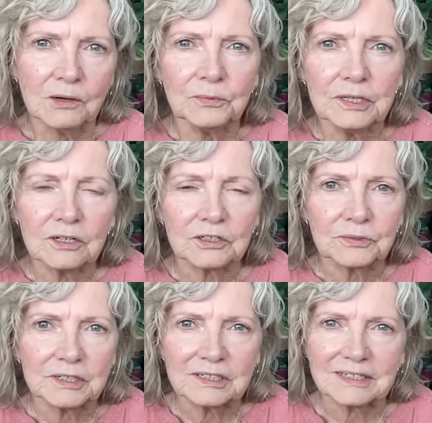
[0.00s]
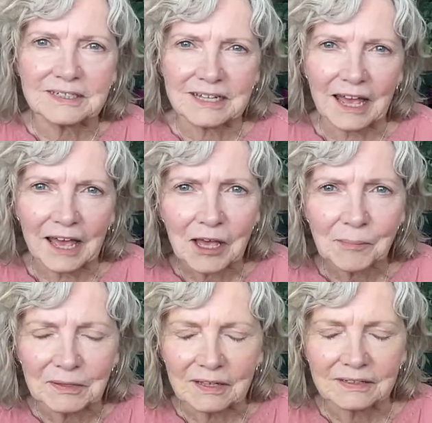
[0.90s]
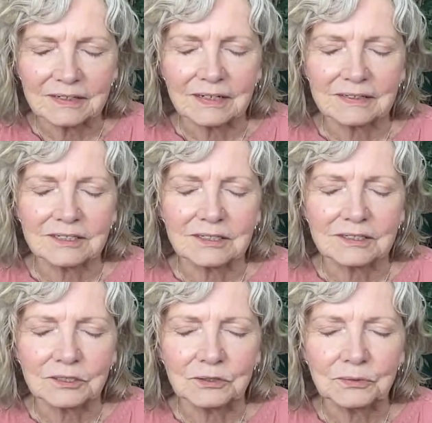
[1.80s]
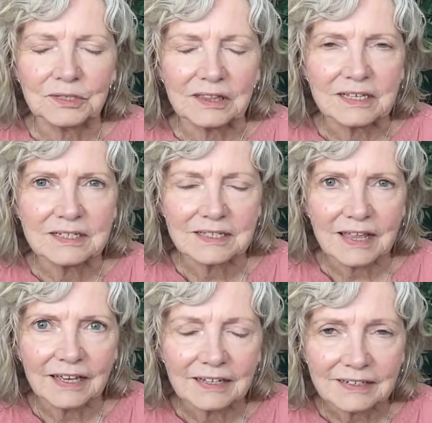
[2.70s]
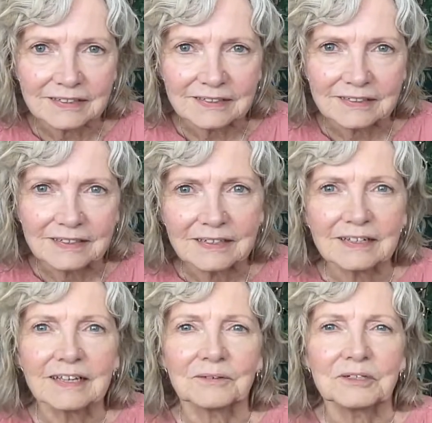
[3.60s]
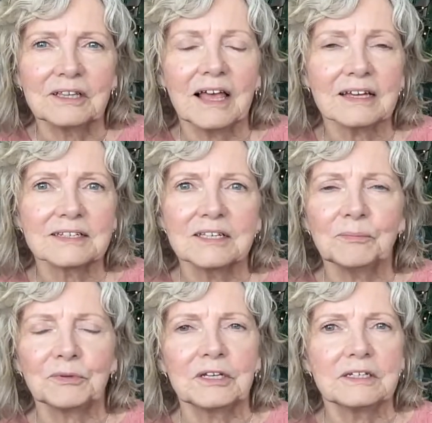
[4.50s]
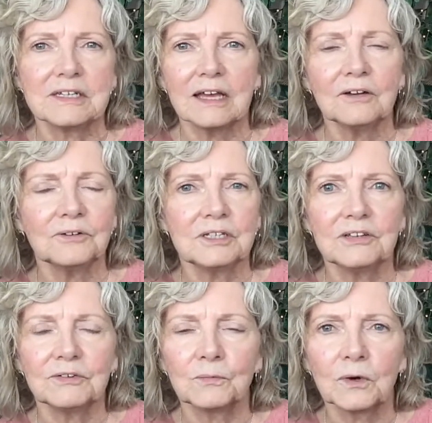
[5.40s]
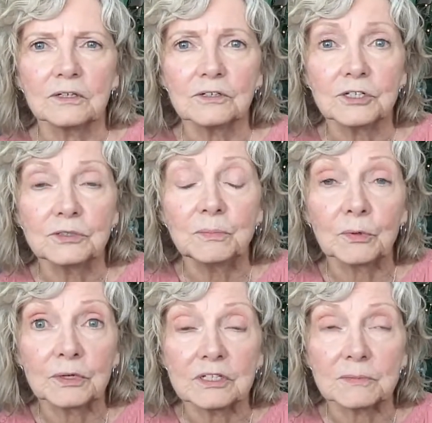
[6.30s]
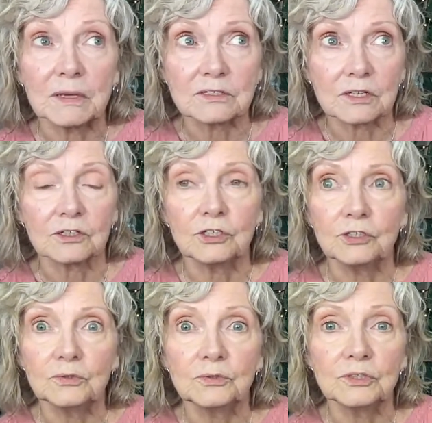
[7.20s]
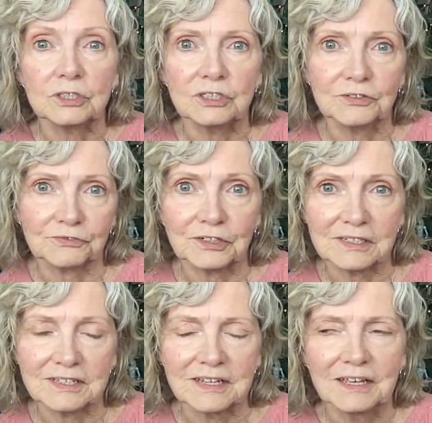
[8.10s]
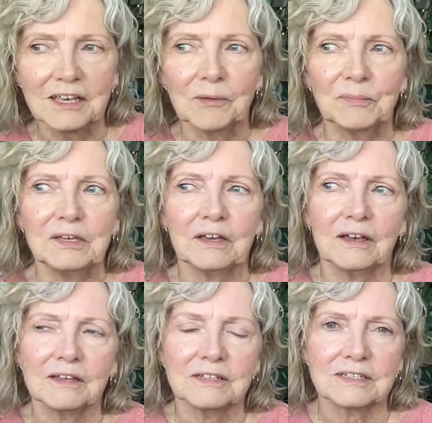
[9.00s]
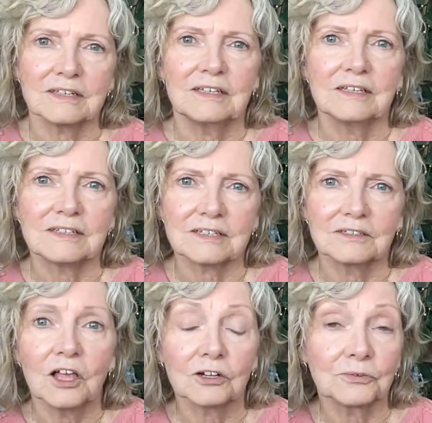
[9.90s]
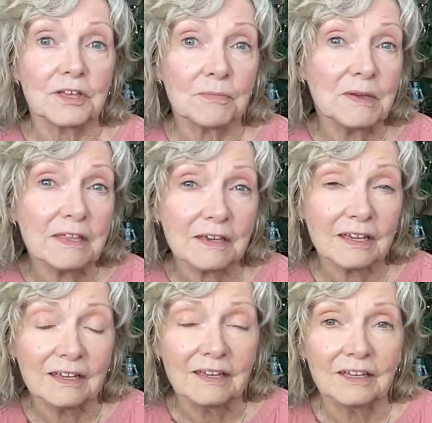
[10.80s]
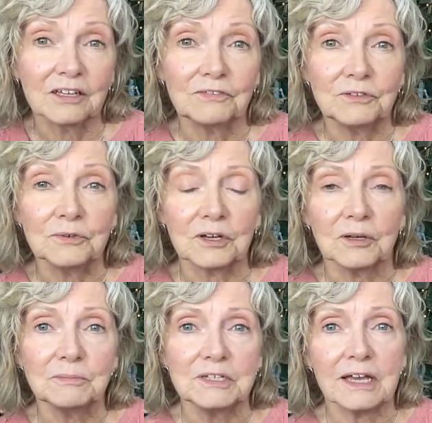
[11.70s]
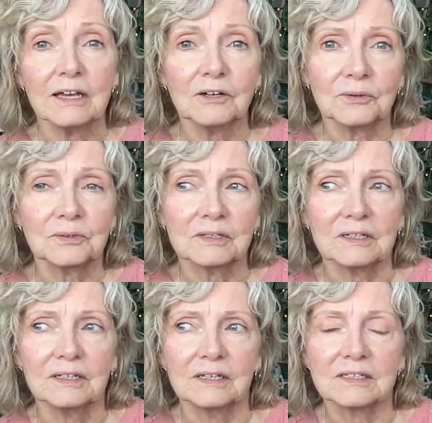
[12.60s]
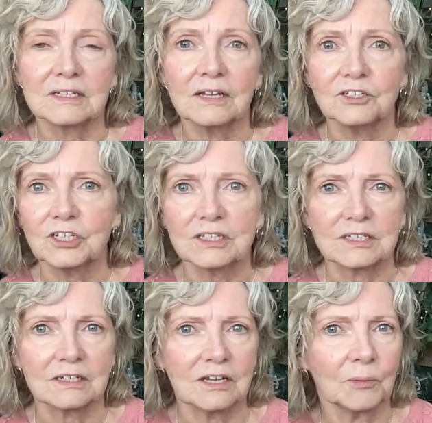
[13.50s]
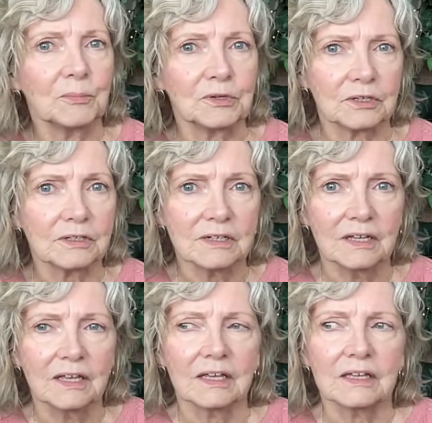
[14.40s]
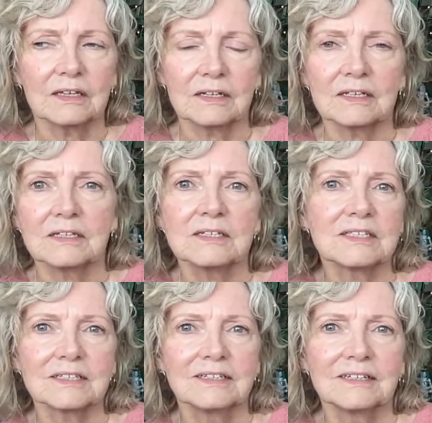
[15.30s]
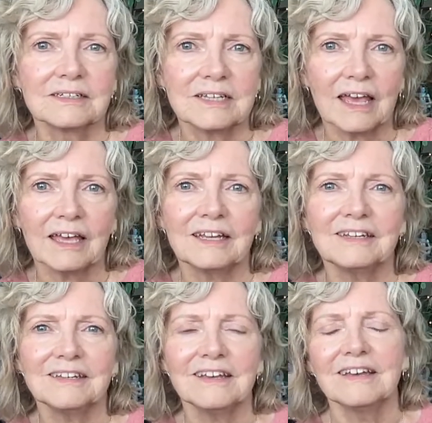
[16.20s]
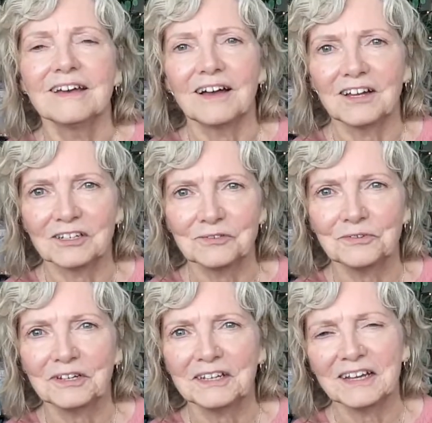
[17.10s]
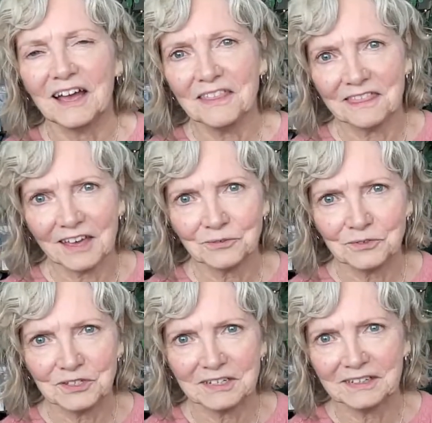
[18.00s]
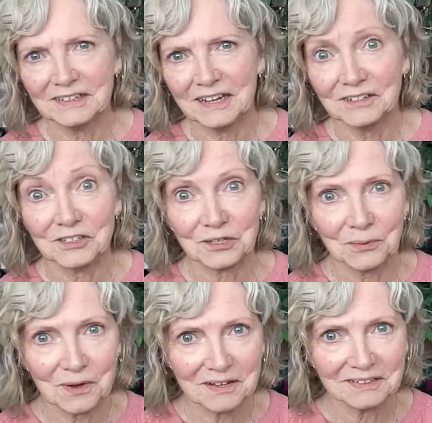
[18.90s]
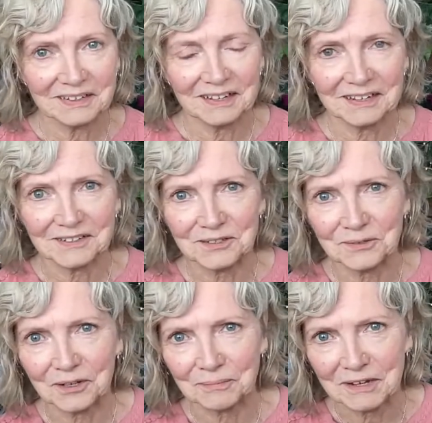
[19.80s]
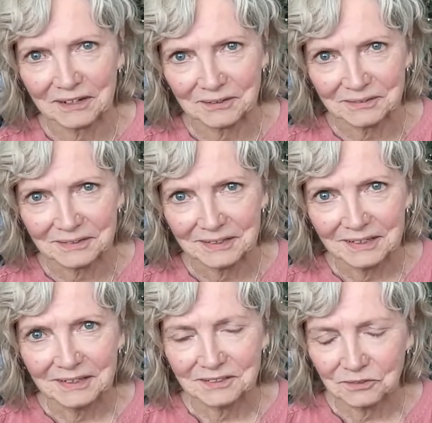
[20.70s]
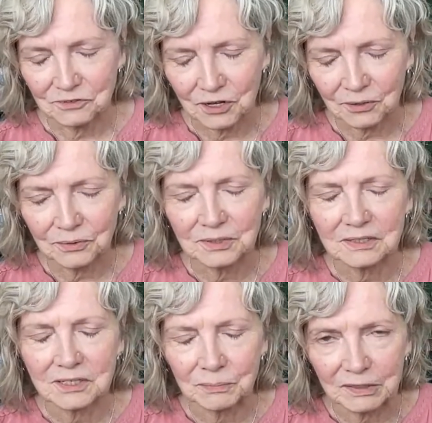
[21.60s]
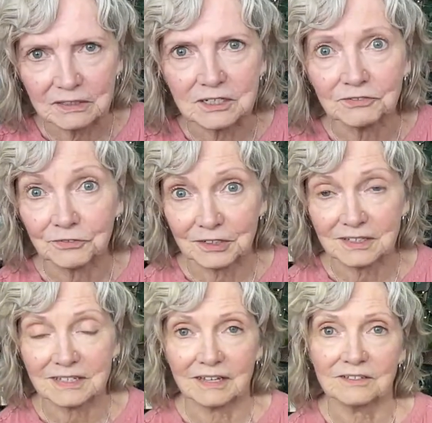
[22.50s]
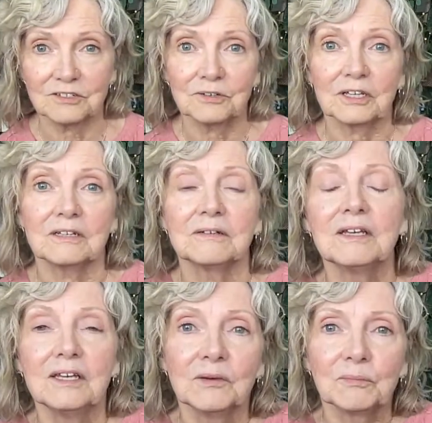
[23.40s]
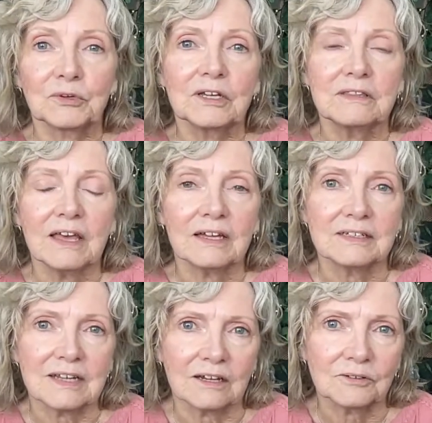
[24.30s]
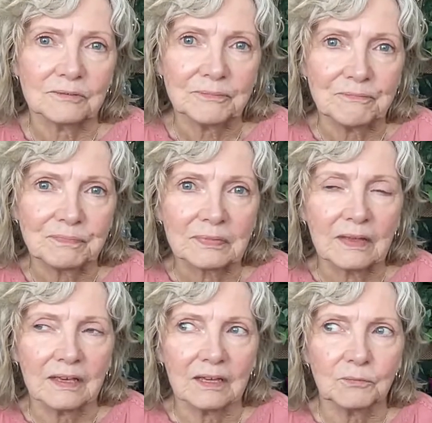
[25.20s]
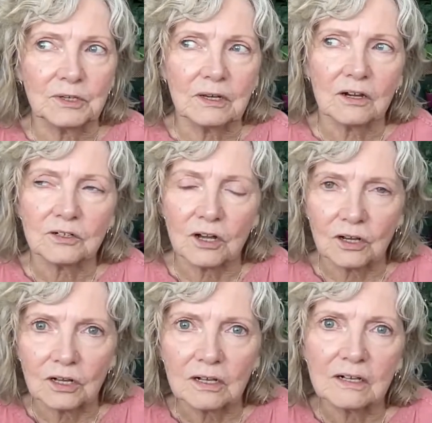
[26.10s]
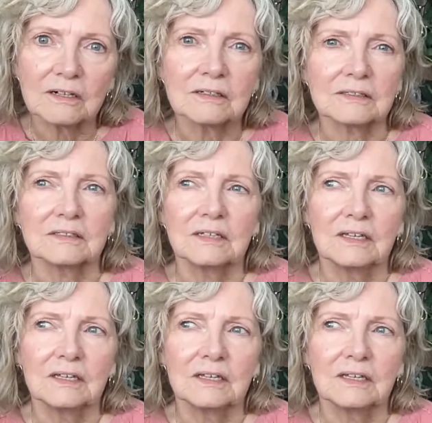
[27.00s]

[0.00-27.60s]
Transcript: We are going to tap to release that, relax it, bring it down. Even 1 or 2 points makes a huge difference because it's logarithmic. If you come down, it's not just a number. It is 10, 100, 1,000, and so on as you come down. So no, it's a big difference as you can bring that down. And we are all